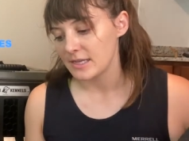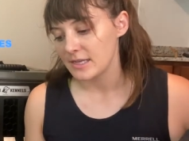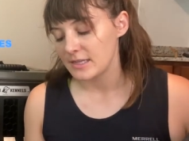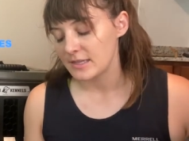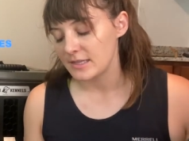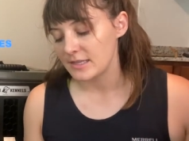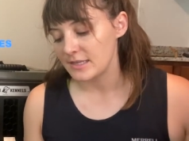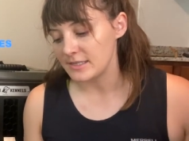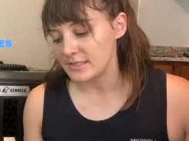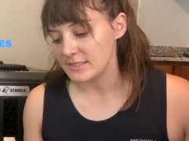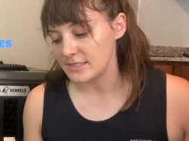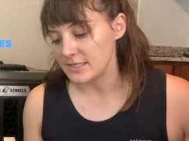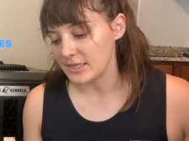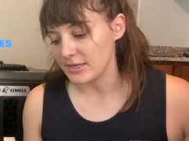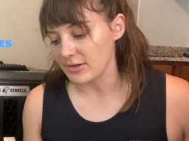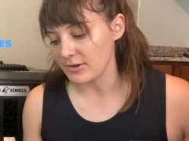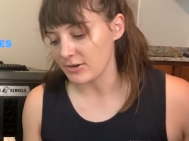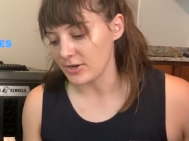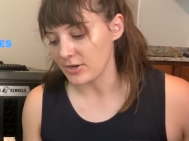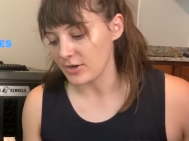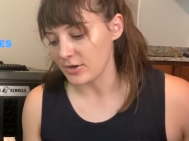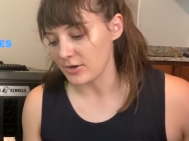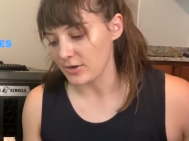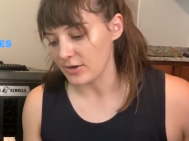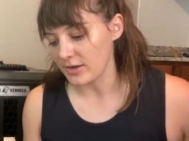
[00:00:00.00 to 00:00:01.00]
the
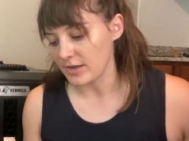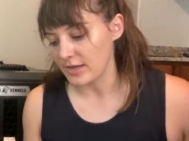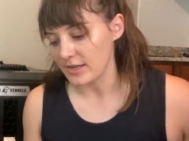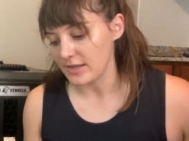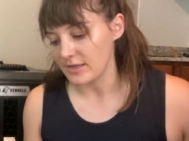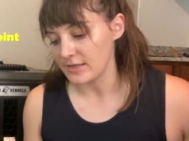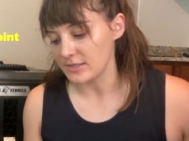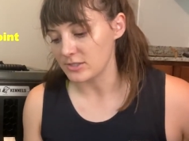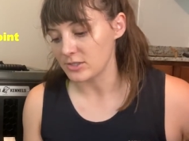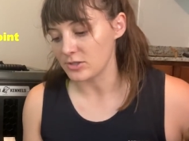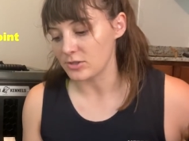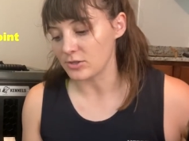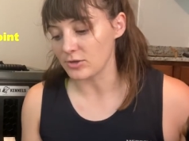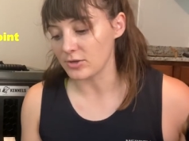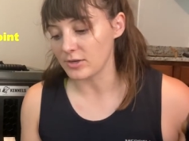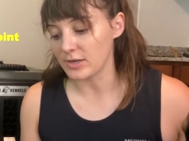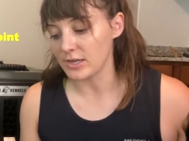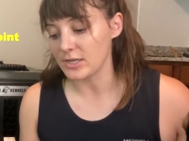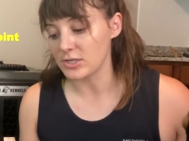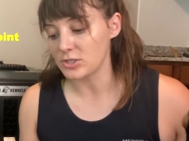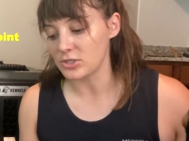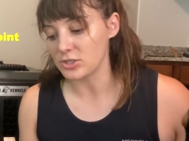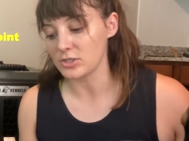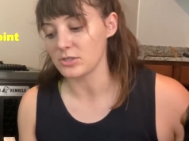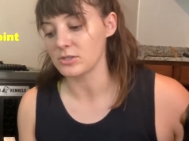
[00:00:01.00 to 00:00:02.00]
interior is 30
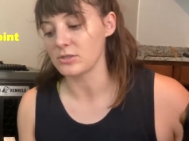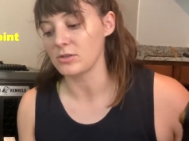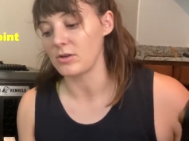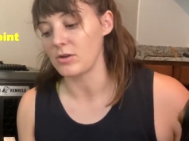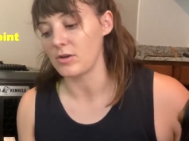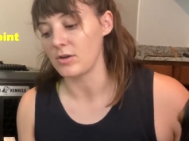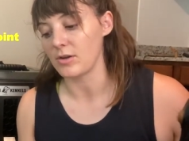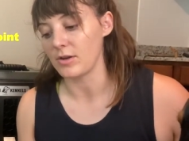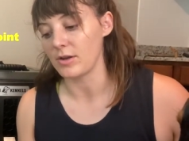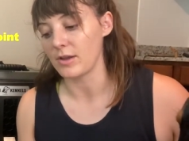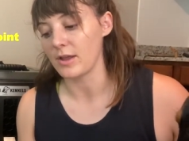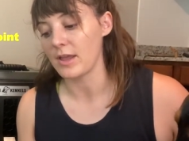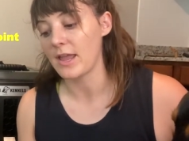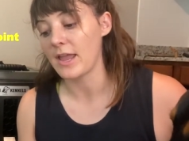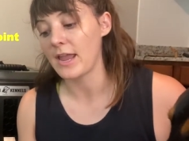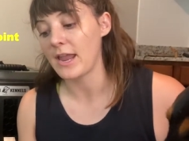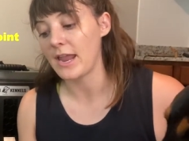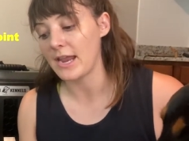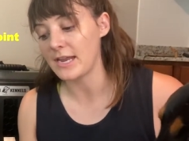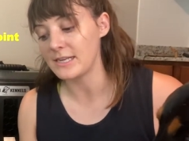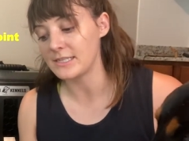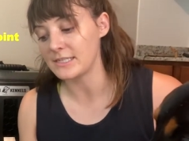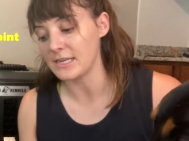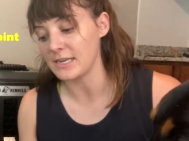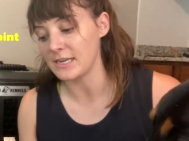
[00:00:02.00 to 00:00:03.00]
inches long,
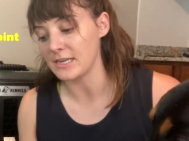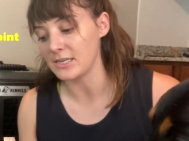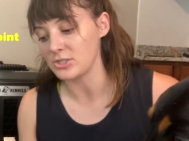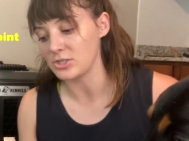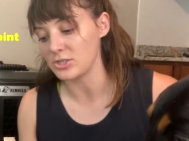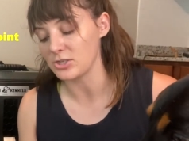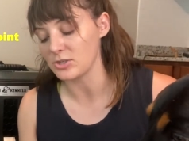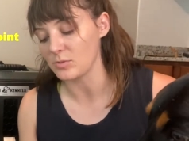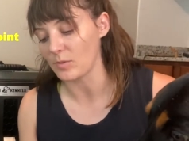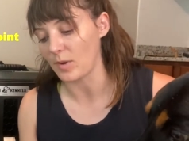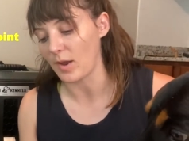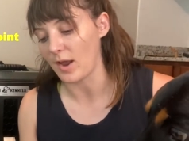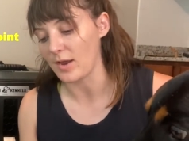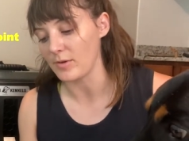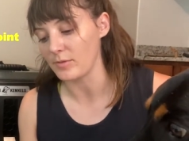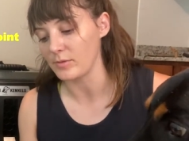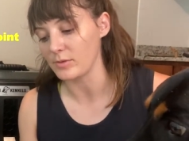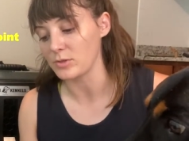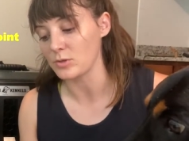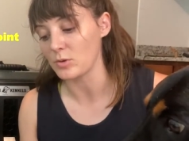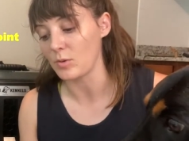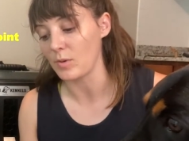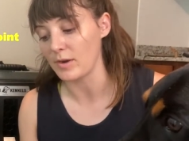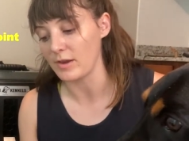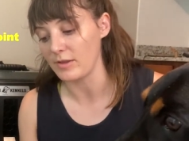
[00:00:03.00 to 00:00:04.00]
18 inches wide, with
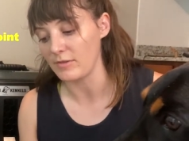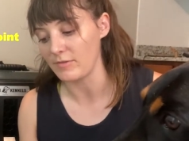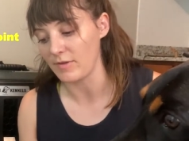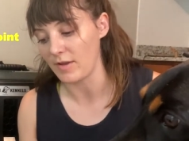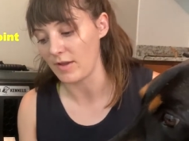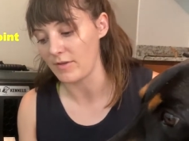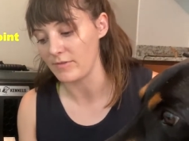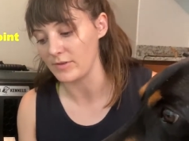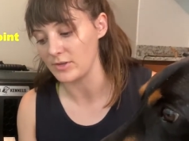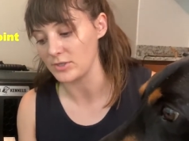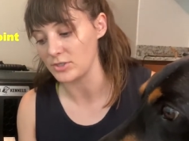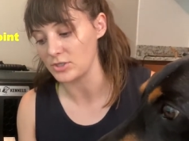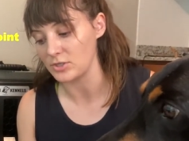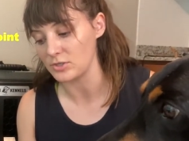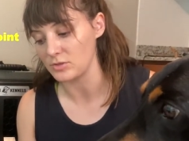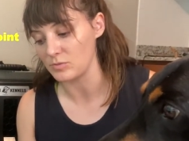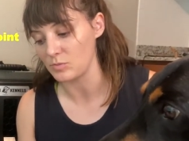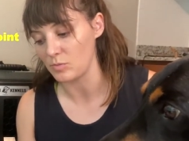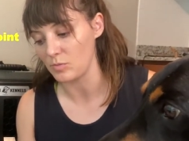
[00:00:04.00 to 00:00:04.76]
25 inches